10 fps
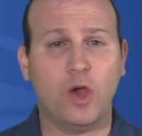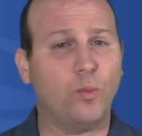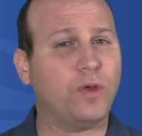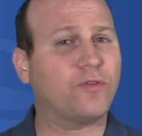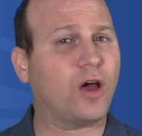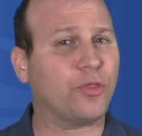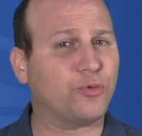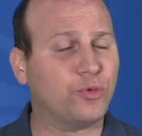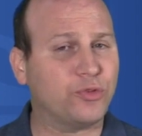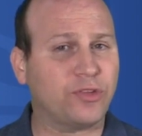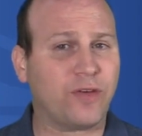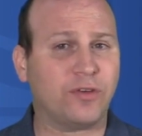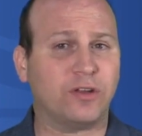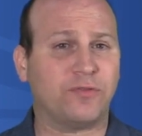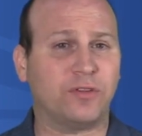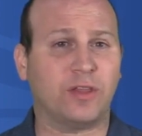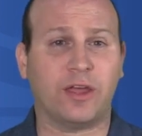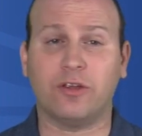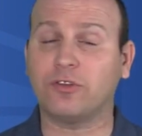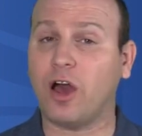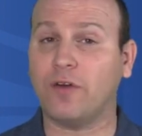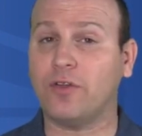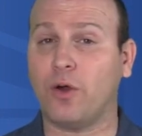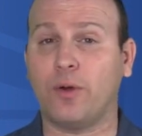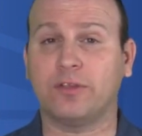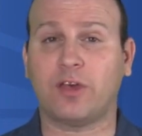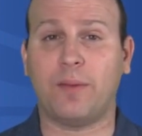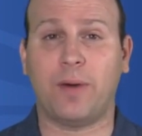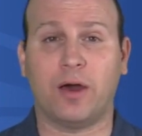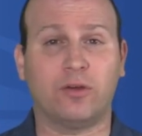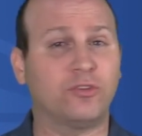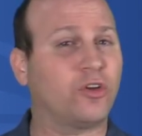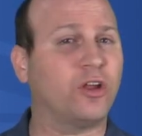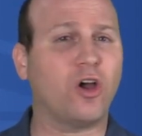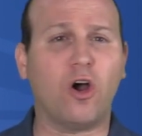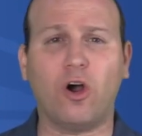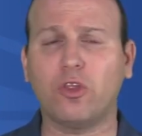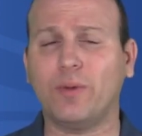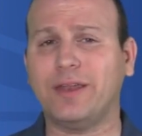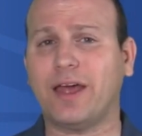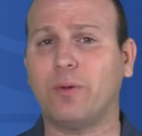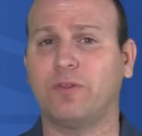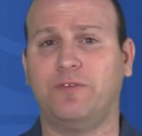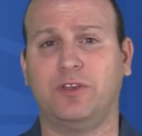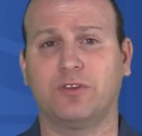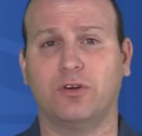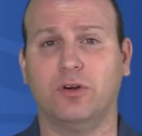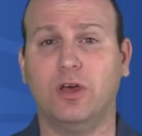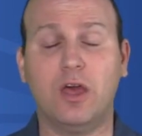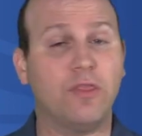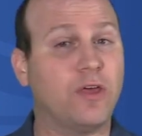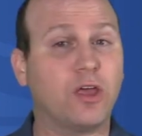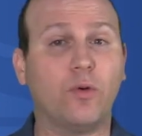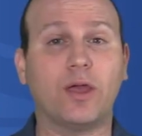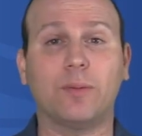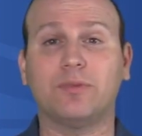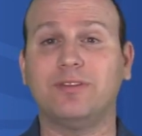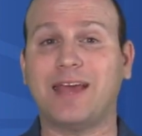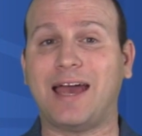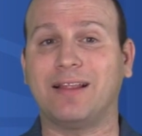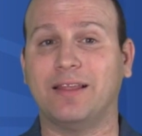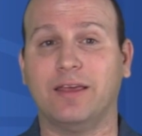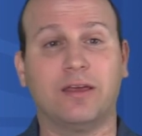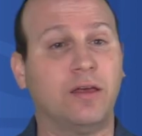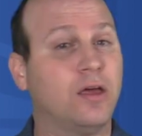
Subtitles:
We've gone through 7 different layers of the OSI model, starting all the way down with physical, then going up to data link,